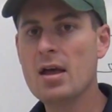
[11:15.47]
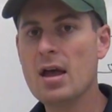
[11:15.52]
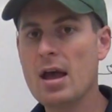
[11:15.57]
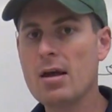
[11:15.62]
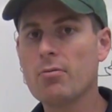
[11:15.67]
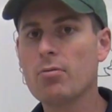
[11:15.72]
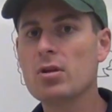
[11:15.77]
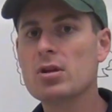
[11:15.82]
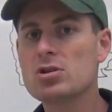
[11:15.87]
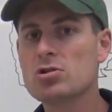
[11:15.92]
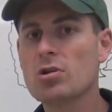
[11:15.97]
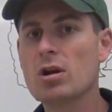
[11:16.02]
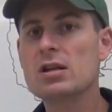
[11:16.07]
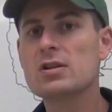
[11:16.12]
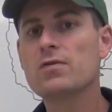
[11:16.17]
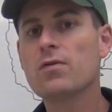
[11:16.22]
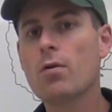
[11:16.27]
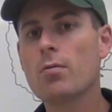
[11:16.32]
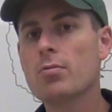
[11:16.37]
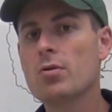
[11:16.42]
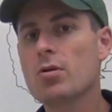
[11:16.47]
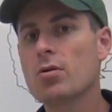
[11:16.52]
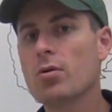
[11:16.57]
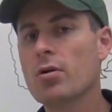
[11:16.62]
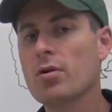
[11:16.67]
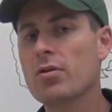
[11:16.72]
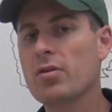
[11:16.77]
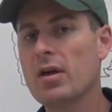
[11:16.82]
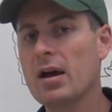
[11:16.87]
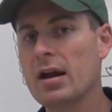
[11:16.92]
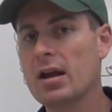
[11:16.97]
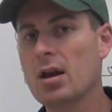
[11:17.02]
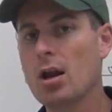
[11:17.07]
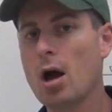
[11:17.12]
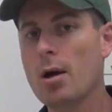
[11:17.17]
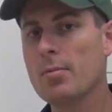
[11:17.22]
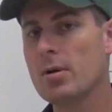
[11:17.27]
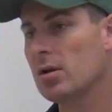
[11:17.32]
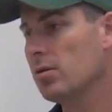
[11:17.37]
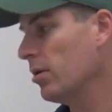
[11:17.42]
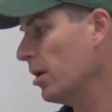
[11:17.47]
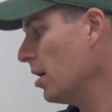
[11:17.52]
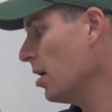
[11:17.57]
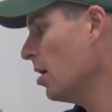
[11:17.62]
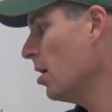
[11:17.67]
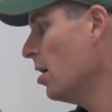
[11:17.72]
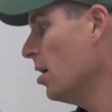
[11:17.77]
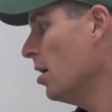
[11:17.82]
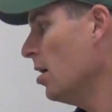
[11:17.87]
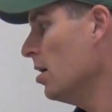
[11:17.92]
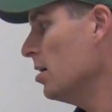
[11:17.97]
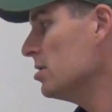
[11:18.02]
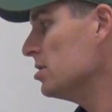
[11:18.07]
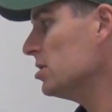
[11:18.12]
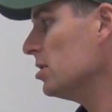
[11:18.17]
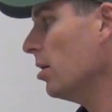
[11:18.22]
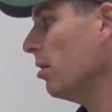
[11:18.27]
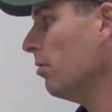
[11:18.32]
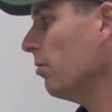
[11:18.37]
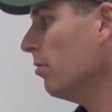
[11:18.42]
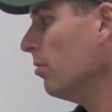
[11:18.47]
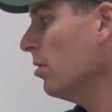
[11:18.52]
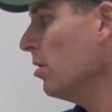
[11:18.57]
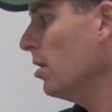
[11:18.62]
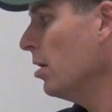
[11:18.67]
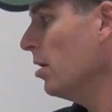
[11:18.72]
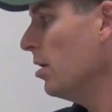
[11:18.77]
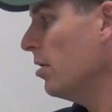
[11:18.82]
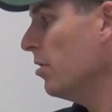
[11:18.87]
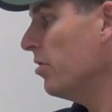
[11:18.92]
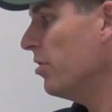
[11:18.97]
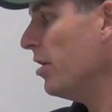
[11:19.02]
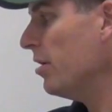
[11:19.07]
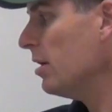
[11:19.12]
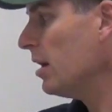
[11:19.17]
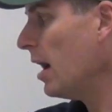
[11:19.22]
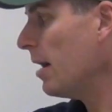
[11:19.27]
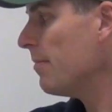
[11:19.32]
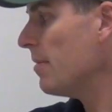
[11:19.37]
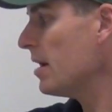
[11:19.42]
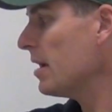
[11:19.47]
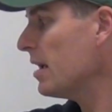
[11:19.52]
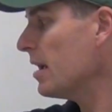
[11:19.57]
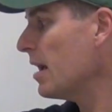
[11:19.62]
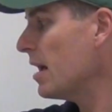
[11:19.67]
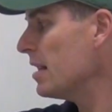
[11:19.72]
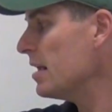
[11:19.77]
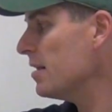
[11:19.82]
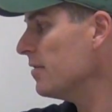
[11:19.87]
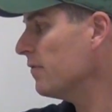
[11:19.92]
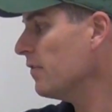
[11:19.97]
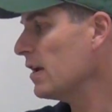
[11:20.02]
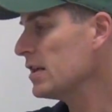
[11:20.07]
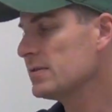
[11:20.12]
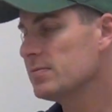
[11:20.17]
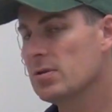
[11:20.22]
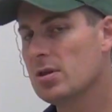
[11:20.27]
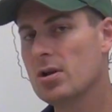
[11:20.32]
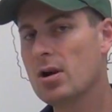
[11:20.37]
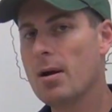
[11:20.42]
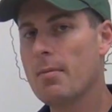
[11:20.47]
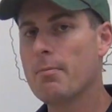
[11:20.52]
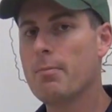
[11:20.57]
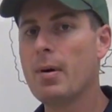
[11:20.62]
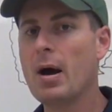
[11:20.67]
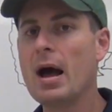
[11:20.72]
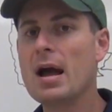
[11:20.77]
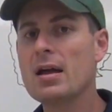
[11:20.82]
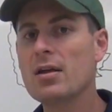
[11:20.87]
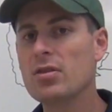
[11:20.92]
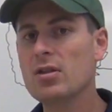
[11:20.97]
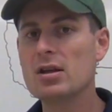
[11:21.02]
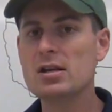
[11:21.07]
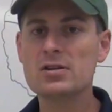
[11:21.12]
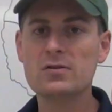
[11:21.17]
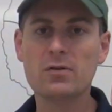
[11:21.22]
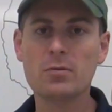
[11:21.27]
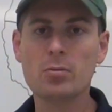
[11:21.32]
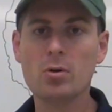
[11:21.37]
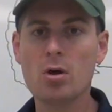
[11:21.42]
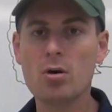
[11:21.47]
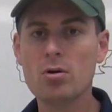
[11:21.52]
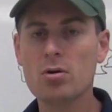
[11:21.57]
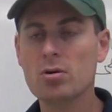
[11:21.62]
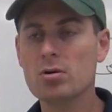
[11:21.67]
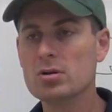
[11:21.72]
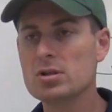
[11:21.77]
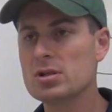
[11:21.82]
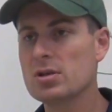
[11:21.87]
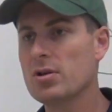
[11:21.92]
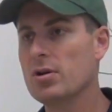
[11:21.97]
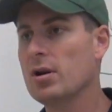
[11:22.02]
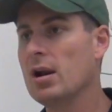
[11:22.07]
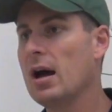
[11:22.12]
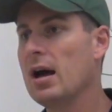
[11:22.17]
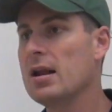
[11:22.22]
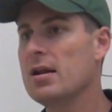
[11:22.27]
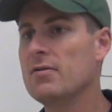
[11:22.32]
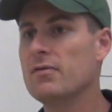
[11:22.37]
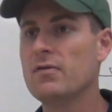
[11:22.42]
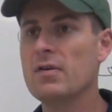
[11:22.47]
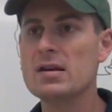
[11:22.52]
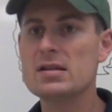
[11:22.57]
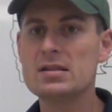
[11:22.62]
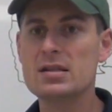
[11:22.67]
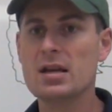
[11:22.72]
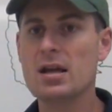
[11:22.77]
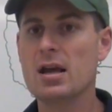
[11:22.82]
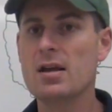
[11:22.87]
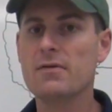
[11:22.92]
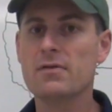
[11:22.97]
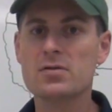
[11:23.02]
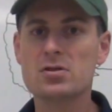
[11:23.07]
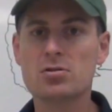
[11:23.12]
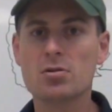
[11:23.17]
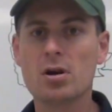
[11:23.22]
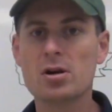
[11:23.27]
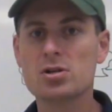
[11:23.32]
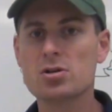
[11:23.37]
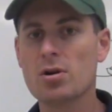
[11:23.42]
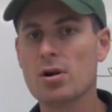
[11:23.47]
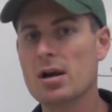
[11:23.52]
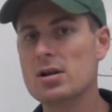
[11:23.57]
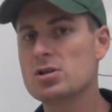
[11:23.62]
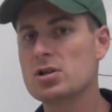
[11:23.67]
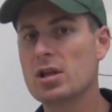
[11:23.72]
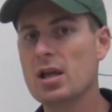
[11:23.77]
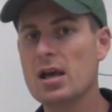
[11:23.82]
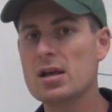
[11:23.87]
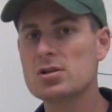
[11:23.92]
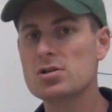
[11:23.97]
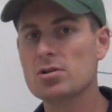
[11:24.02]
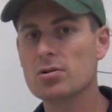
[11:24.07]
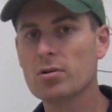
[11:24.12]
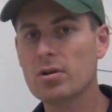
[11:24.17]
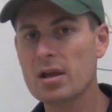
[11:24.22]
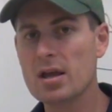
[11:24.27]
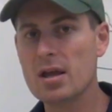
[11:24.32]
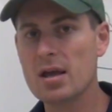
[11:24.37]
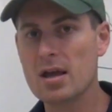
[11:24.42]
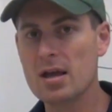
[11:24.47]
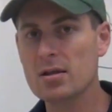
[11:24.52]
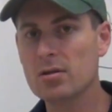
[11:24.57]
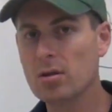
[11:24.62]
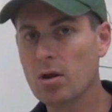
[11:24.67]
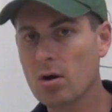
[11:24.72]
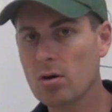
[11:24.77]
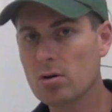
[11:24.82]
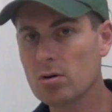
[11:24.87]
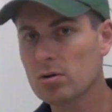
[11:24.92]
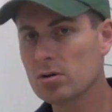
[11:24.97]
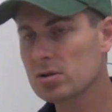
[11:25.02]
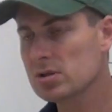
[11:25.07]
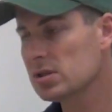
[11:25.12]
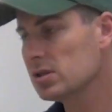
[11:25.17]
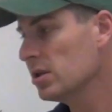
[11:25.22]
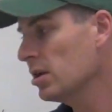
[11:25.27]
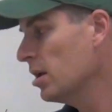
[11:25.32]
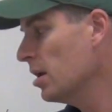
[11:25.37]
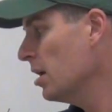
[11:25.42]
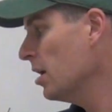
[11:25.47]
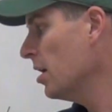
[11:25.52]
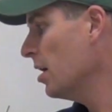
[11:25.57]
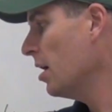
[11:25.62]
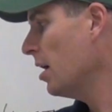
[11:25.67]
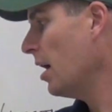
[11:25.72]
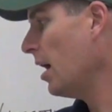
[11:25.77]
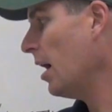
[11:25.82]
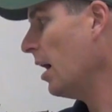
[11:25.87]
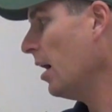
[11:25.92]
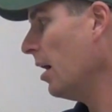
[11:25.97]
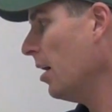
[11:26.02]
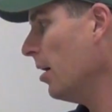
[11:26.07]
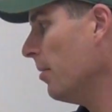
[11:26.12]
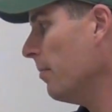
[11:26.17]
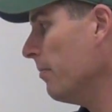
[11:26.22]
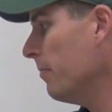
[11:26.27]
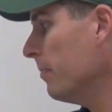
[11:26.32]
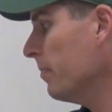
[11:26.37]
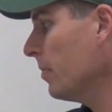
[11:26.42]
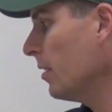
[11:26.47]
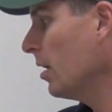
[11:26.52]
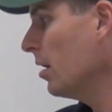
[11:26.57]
and really transform the North economically. So they're not making any investment. They're not buying things from locals. They're not investing infrastructure educationally in locals. They're